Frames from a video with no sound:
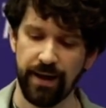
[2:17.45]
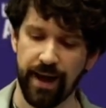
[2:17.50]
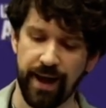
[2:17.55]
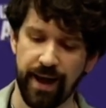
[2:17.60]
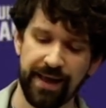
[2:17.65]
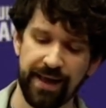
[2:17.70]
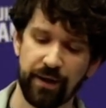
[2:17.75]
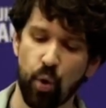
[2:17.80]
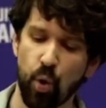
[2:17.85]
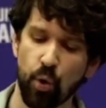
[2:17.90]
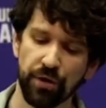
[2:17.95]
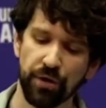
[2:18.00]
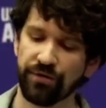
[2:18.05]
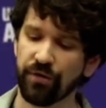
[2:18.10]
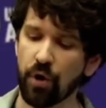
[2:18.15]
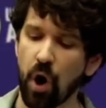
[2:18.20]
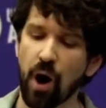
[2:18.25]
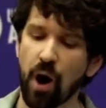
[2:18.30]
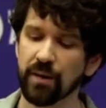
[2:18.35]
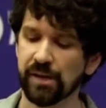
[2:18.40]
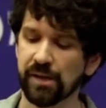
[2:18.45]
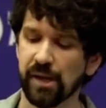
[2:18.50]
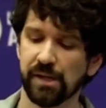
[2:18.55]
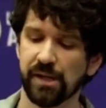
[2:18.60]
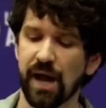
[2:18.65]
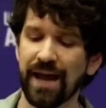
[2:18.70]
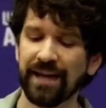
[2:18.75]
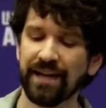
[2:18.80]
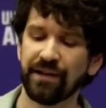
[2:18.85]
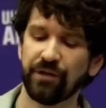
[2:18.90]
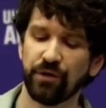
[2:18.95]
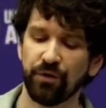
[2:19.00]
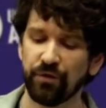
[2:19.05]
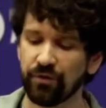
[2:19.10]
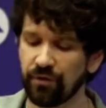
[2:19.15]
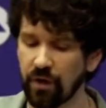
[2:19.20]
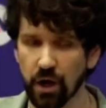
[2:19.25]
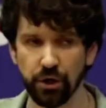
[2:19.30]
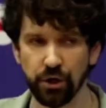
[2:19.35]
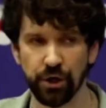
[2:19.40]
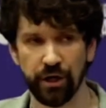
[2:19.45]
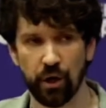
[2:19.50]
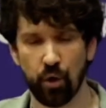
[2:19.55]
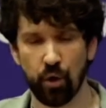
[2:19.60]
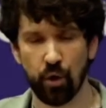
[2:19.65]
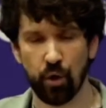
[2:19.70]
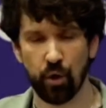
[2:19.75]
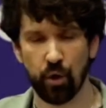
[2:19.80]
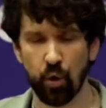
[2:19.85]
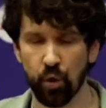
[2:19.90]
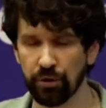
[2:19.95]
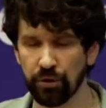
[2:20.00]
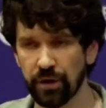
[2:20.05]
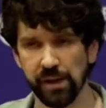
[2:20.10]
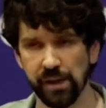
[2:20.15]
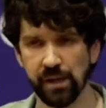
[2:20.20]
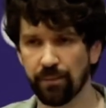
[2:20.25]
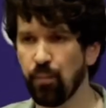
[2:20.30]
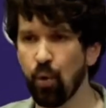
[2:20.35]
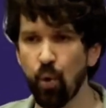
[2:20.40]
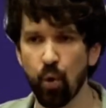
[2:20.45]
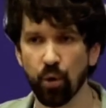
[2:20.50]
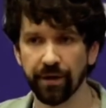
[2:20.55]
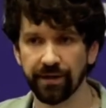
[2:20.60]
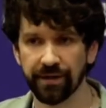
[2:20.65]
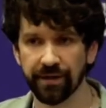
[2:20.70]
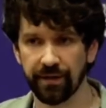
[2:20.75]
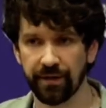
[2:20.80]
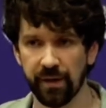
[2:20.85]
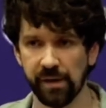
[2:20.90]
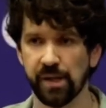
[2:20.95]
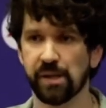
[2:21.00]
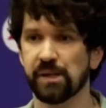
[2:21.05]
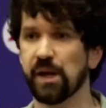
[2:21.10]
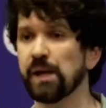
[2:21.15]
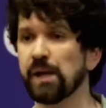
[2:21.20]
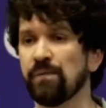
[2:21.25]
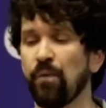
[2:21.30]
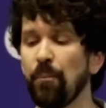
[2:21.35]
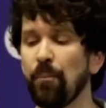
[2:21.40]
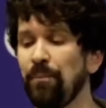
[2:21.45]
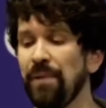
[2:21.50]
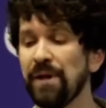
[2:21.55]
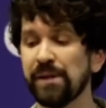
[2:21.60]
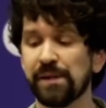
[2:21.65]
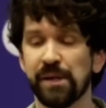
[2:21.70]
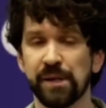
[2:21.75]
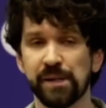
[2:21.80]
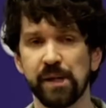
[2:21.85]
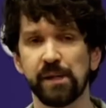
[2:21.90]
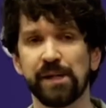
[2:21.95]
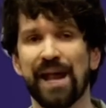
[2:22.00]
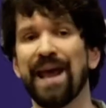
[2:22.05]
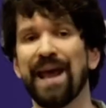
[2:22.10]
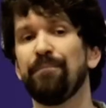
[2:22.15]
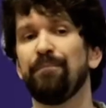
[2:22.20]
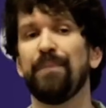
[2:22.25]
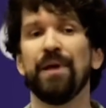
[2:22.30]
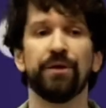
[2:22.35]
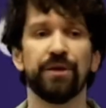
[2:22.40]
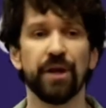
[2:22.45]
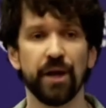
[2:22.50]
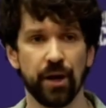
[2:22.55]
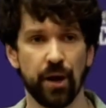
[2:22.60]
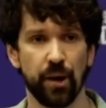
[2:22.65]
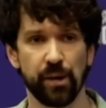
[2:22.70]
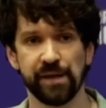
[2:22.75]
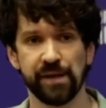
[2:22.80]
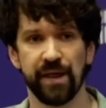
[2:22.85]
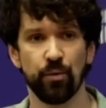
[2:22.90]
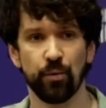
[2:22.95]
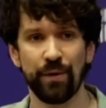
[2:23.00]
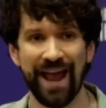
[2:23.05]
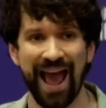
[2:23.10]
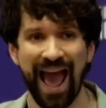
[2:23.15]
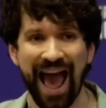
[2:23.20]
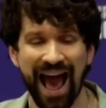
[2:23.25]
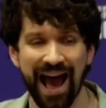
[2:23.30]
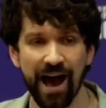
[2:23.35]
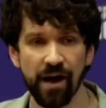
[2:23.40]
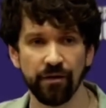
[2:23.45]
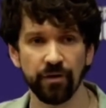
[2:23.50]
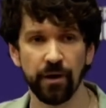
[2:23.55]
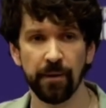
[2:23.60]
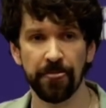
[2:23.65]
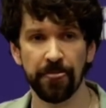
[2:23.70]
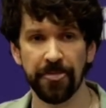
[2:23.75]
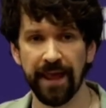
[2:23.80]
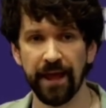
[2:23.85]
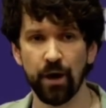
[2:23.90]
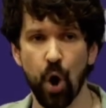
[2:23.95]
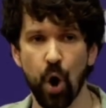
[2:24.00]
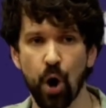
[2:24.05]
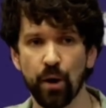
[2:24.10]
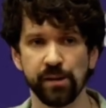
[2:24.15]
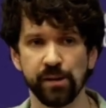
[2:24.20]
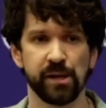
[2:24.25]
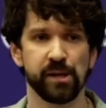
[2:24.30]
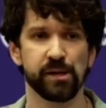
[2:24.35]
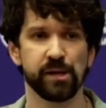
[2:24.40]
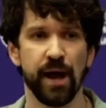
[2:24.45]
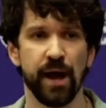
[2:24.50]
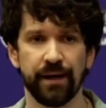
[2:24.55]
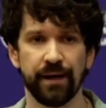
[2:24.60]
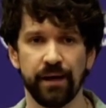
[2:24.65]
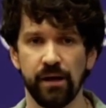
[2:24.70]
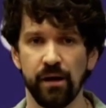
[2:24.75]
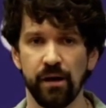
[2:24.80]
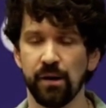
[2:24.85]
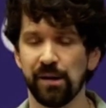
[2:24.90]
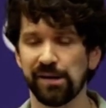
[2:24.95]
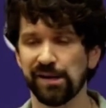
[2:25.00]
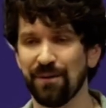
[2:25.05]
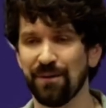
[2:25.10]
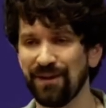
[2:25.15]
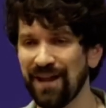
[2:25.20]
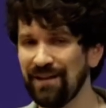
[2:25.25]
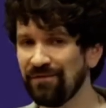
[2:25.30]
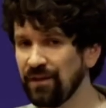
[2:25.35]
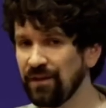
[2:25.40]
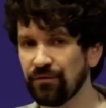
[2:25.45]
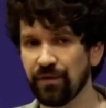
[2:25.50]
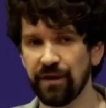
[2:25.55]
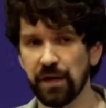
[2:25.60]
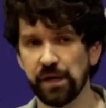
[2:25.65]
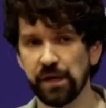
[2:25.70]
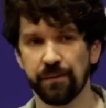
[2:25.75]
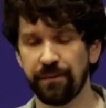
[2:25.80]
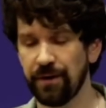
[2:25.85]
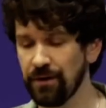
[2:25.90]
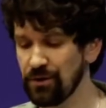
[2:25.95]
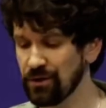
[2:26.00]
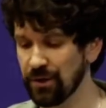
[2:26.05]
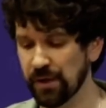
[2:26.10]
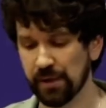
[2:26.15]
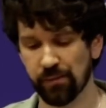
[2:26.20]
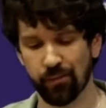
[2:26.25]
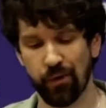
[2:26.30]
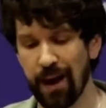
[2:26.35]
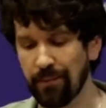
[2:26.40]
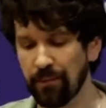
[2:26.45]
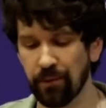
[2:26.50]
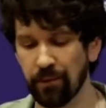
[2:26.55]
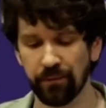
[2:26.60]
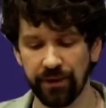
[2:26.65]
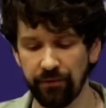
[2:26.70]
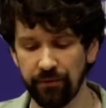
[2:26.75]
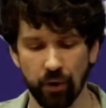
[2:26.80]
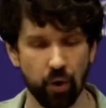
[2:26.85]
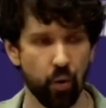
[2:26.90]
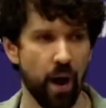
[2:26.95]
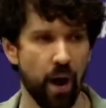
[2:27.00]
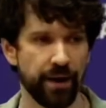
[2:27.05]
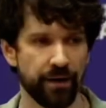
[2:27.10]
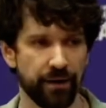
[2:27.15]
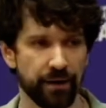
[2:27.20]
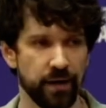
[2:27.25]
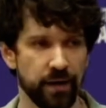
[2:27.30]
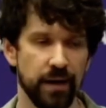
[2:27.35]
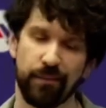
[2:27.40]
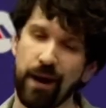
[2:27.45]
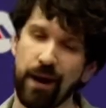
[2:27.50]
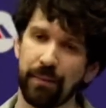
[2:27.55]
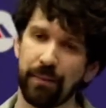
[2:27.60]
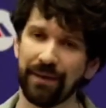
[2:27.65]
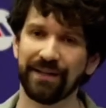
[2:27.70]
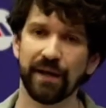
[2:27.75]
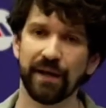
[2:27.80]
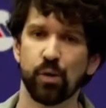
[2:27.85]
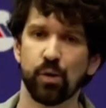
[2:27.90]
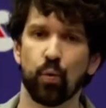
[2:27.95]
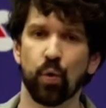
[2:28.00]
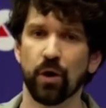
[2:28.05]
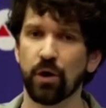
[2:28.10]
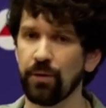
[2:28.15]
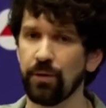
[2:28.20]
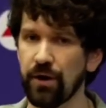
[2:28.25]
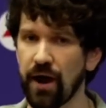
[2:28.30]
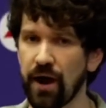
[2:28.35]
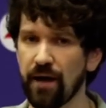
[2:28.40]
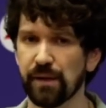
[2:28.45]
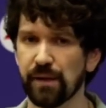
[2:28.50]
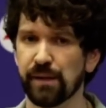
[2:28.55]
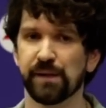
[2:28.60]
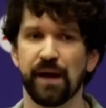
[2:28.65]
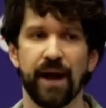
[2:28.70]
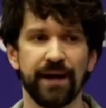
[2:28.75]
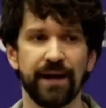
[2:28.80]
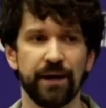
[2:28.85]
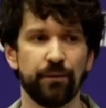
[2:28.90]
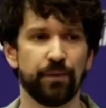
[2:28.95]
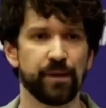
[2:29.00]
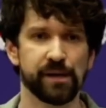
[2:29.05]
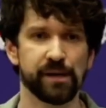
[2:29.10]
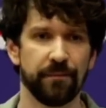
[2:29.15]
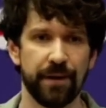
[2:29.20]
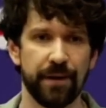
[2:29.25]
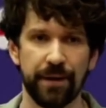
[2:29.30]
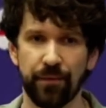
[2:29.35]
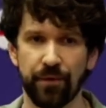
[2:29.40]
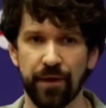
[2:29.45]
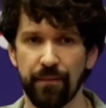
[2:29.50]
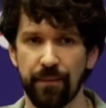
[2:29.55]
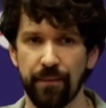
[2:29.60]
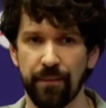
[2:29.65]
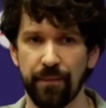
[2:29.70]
In order for our society to function, in order to support the successful businesses and billionaires that we have in our society, some level of redistribution is probably required. Probably doesn't work when you have a society with some people that make